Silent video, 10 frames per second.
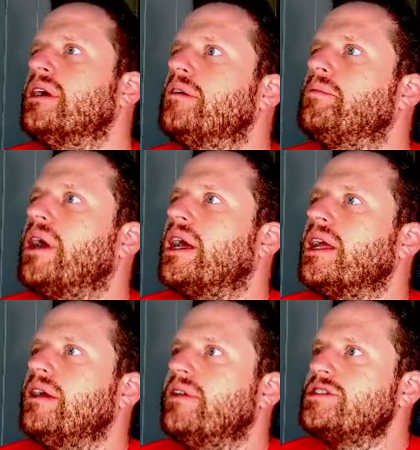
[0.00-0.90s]
But
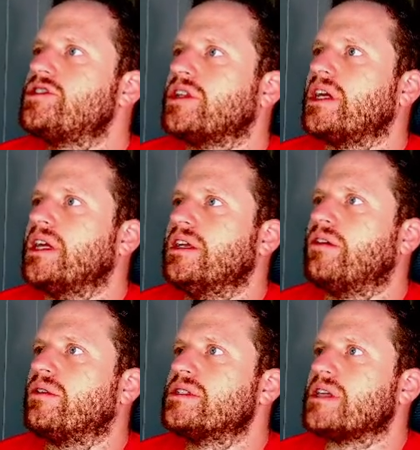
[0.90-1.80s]
eventually, you know,
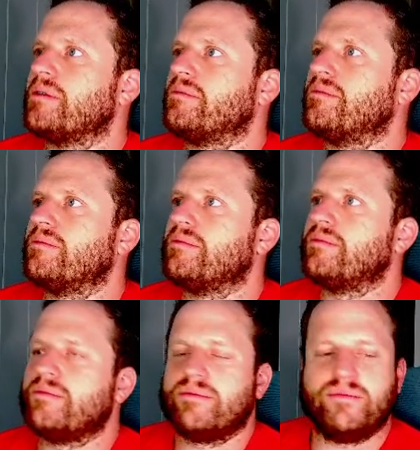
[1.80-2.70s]
once I'm,
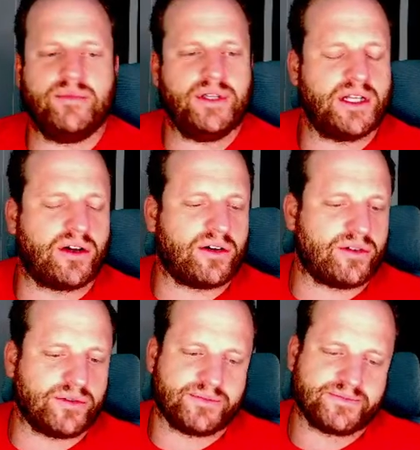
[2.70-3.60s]
you
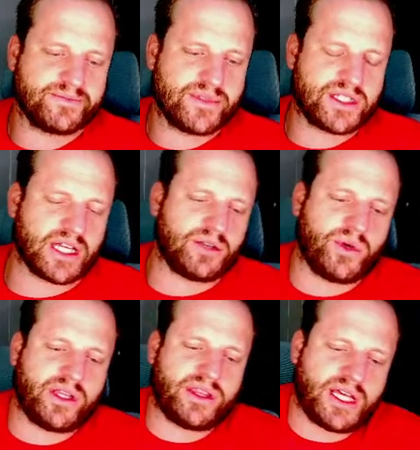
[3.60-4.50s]
know, sticking
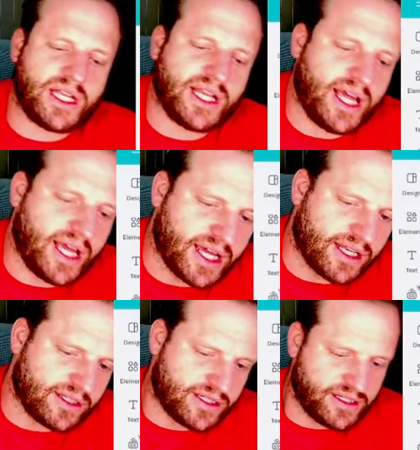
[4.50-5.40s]
with it, and